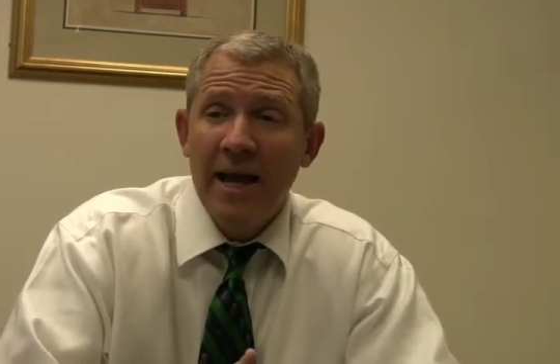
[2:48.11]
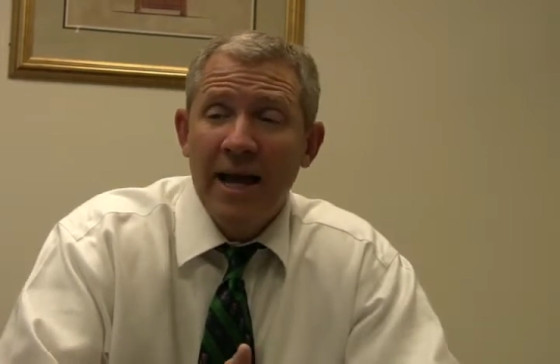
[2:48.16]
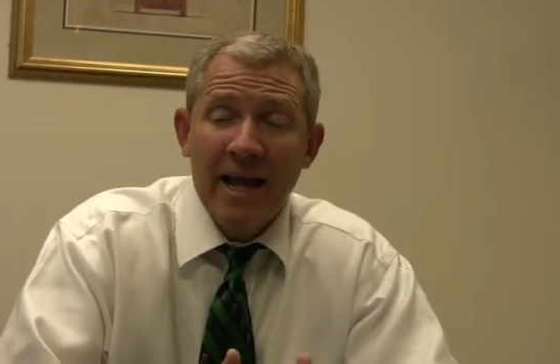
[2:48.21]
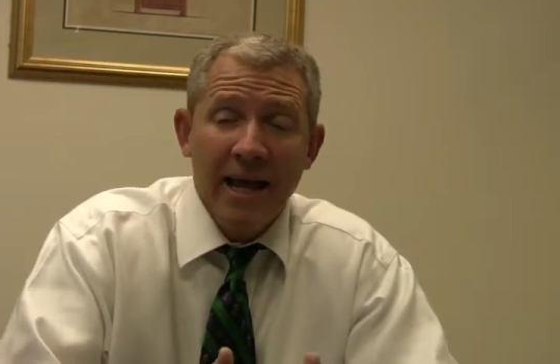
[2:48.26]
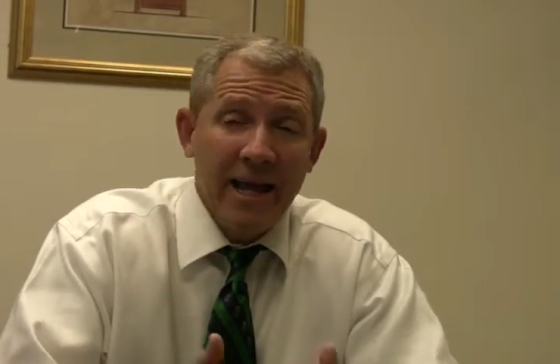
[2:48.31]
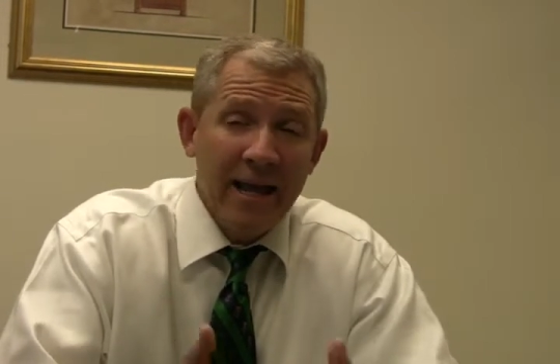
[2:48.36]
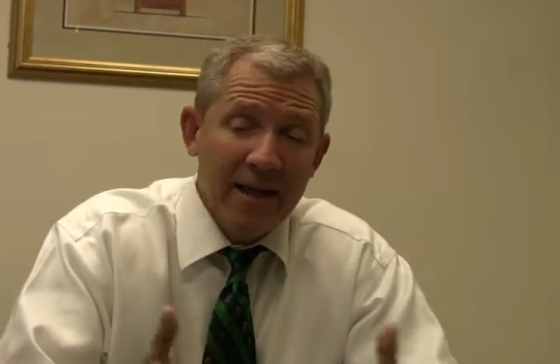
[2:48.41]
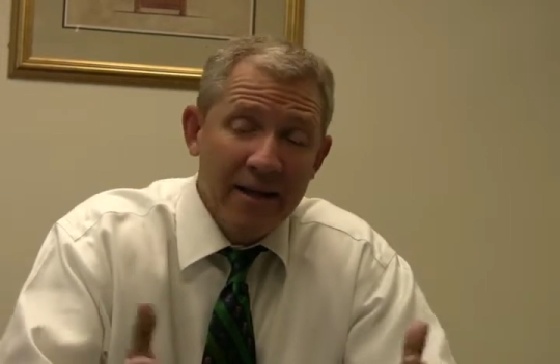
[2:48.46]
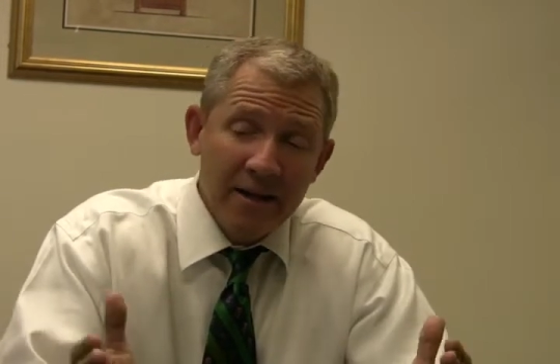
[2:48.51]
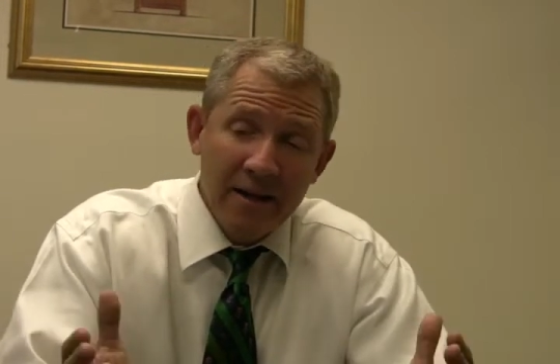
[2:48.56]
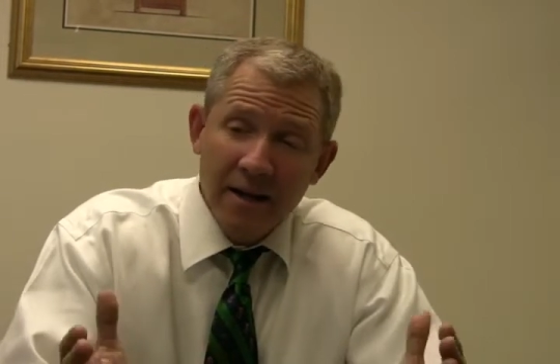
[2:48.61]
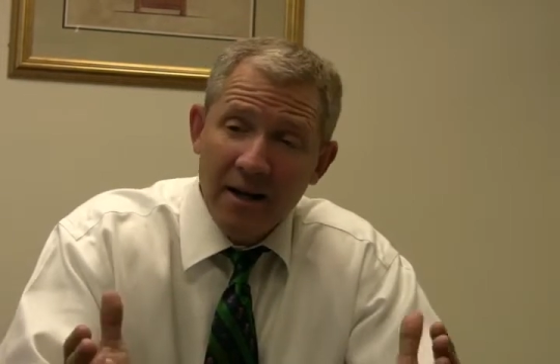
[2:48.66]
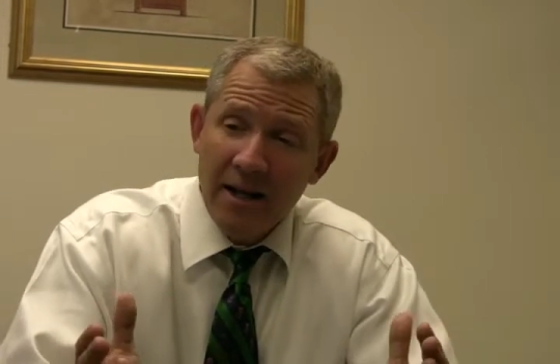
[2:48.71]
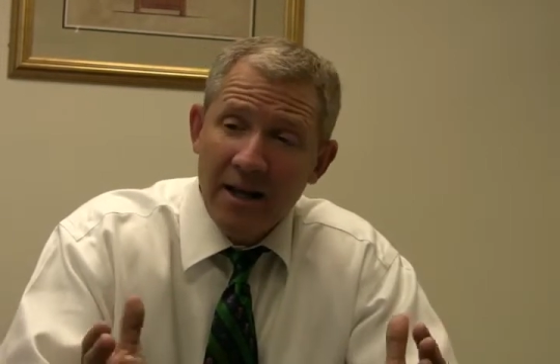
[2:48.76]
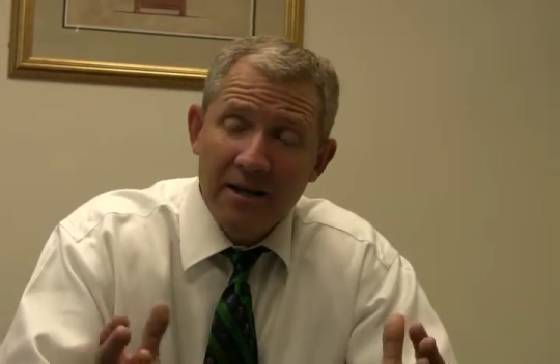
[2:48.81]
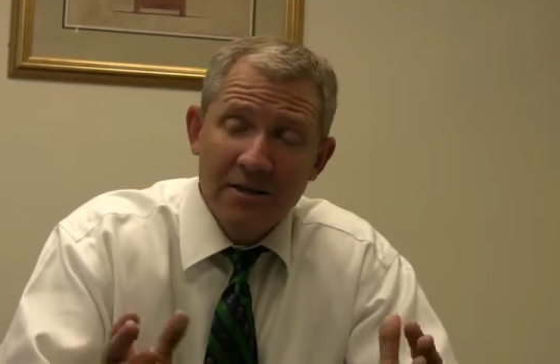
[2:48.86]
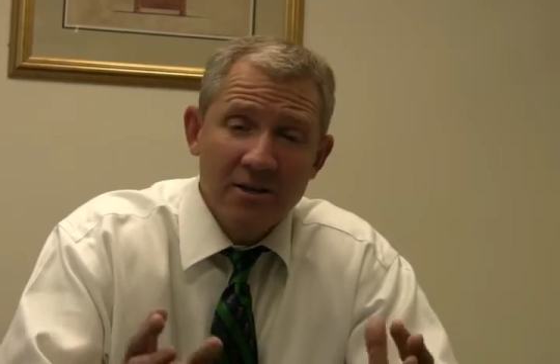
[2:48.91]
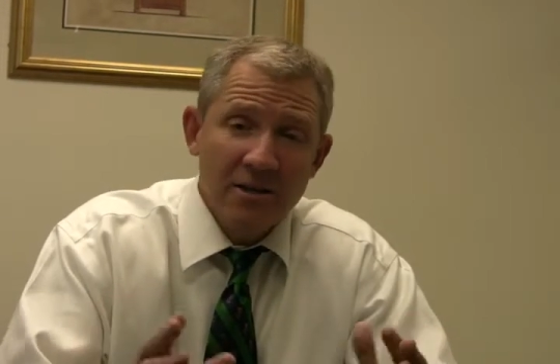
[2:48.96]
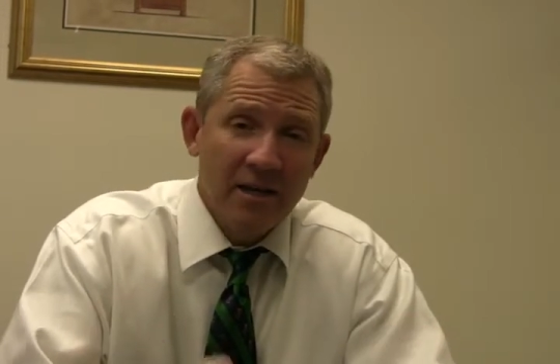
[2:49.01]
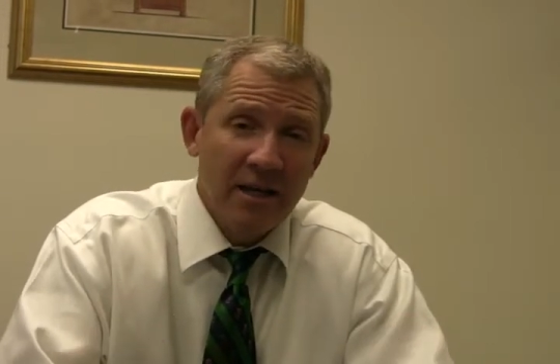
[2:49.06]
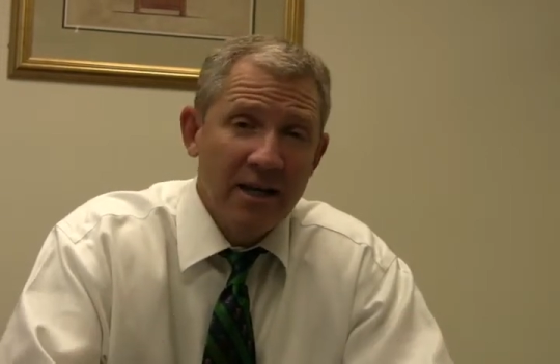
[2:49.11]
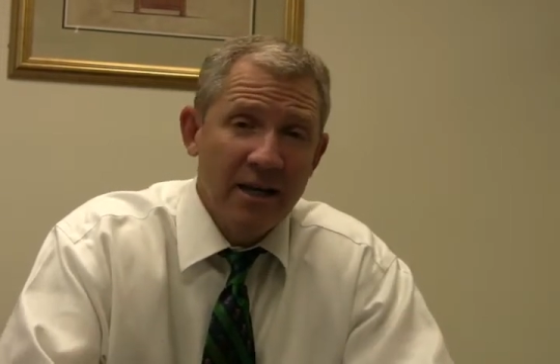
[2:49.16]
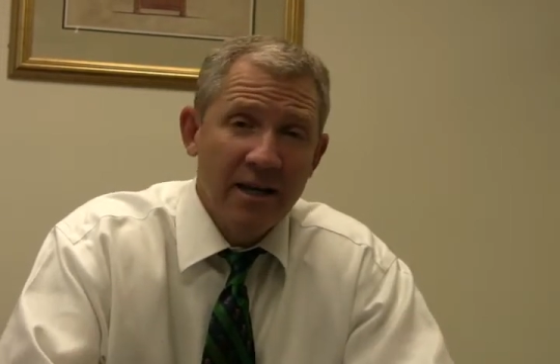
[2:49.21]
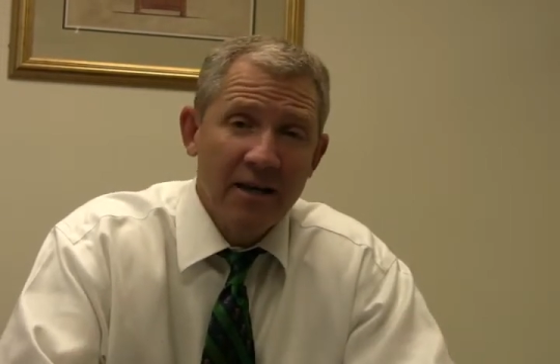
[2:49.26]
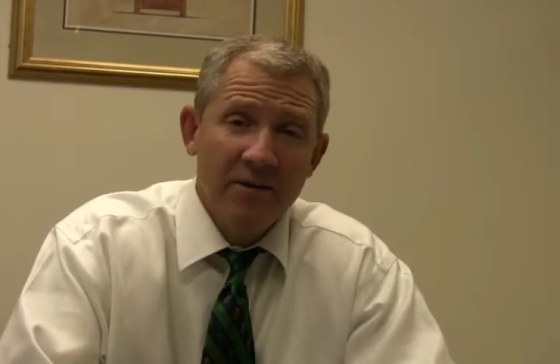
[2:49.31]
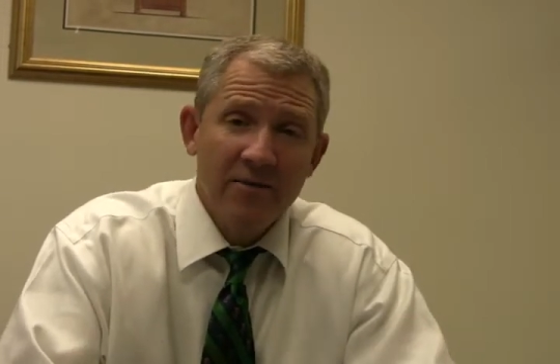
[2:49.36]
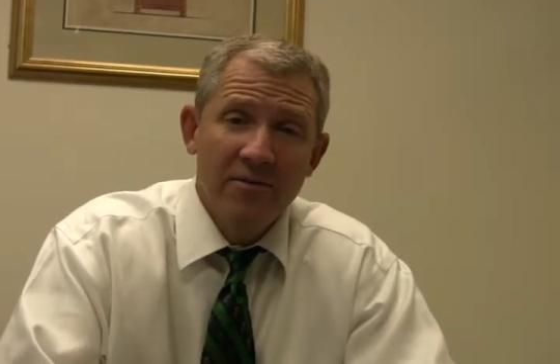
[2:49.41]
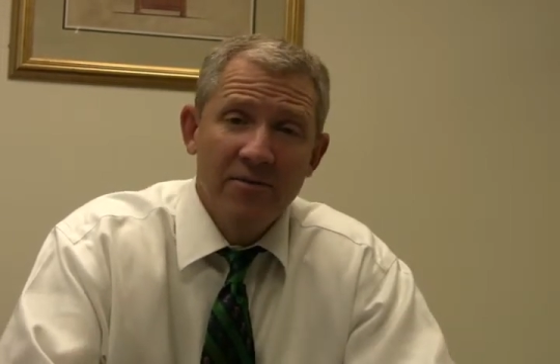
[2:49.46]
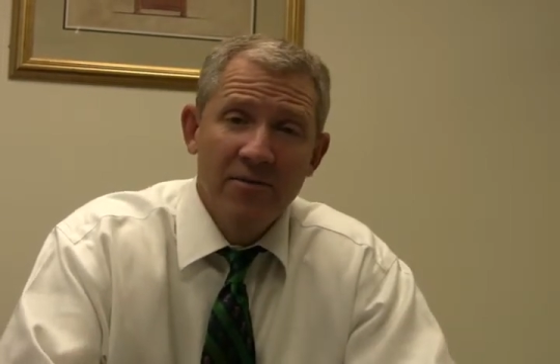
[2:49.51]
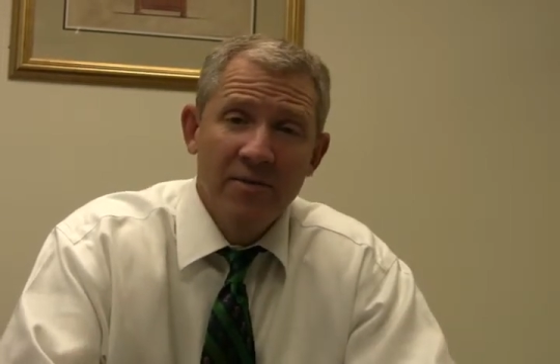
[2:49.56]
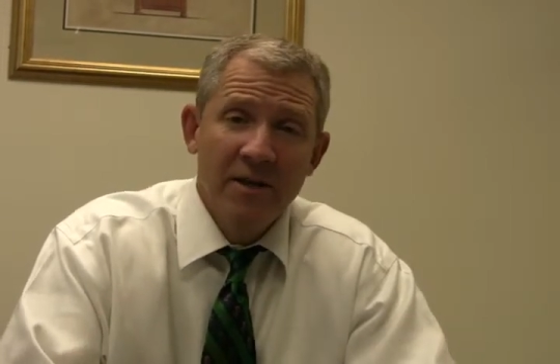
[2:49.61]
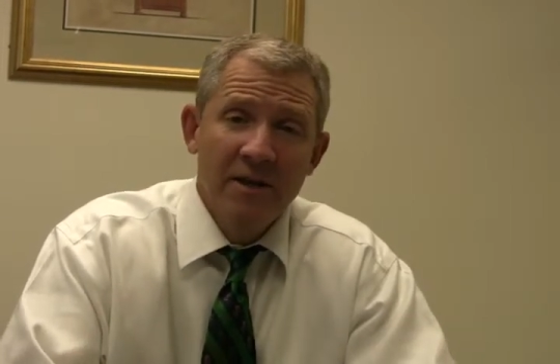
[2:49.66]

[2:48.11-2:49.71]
and it allows you to have,